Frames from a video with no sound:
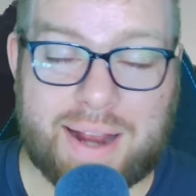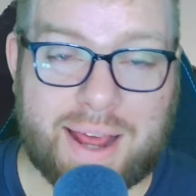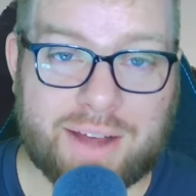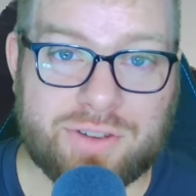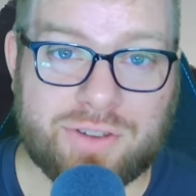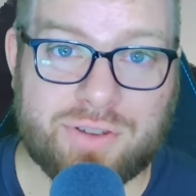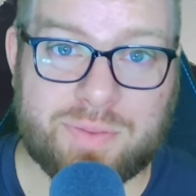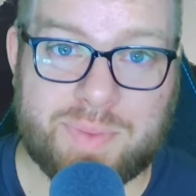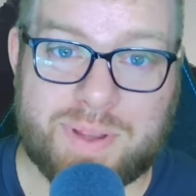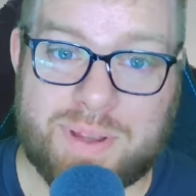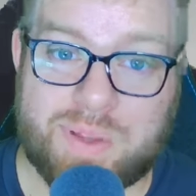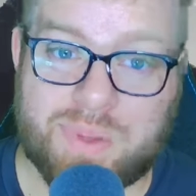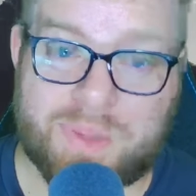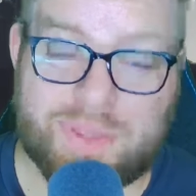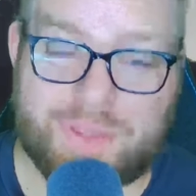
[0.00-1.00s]
actually be the
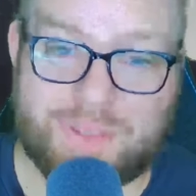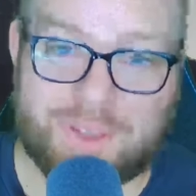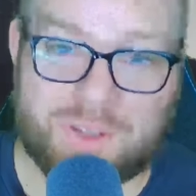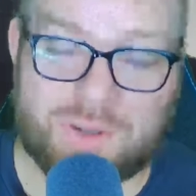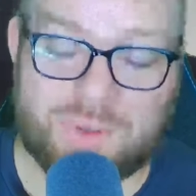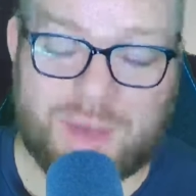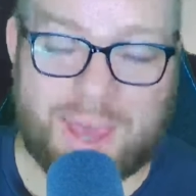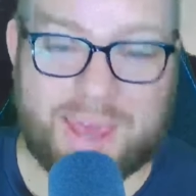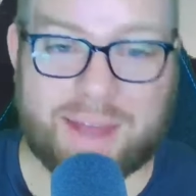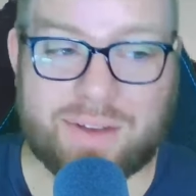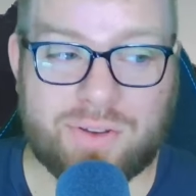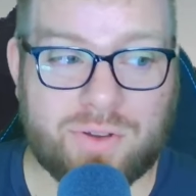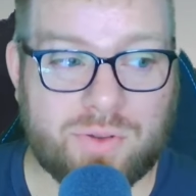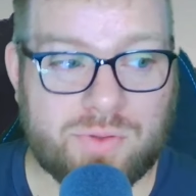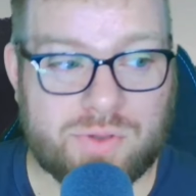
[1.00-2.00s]
only thing that you can do.